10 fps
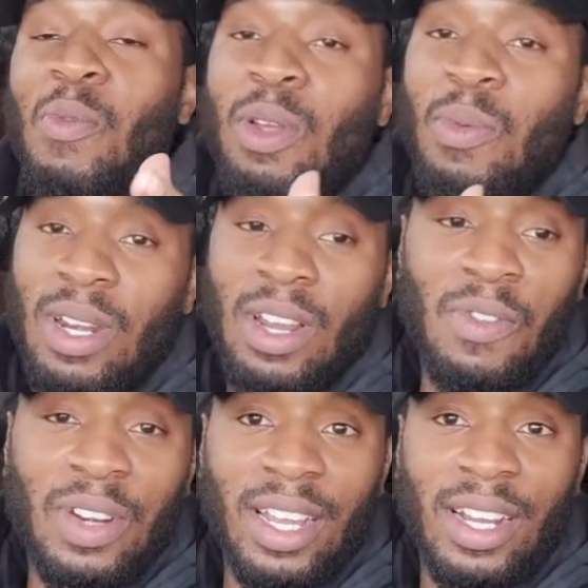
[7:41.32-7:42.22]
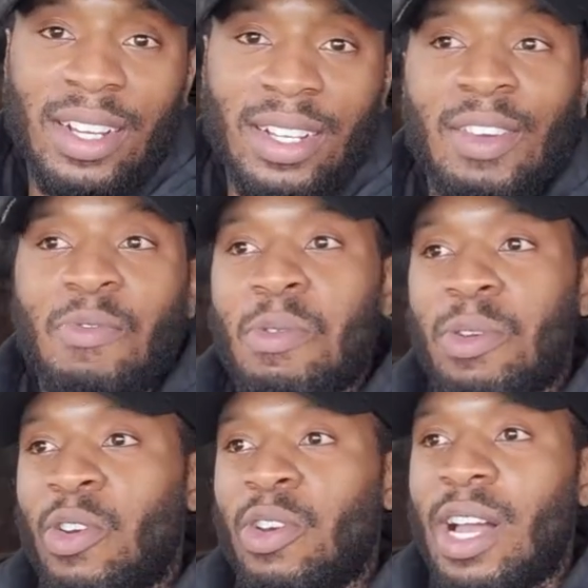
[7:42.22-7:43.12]
We went over there, we
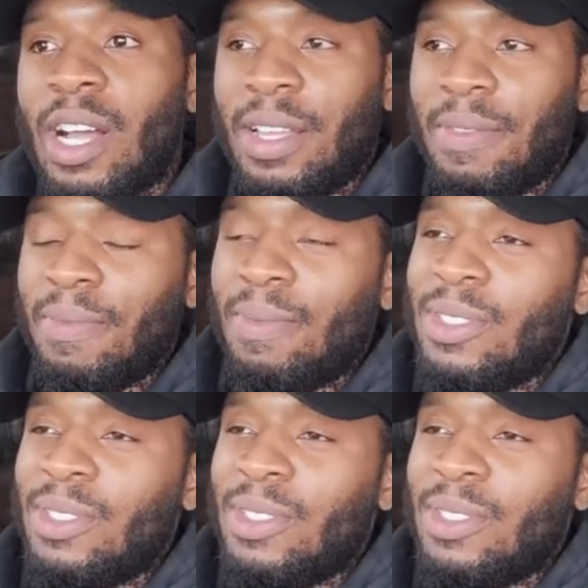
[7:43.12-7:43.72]
were door knocking.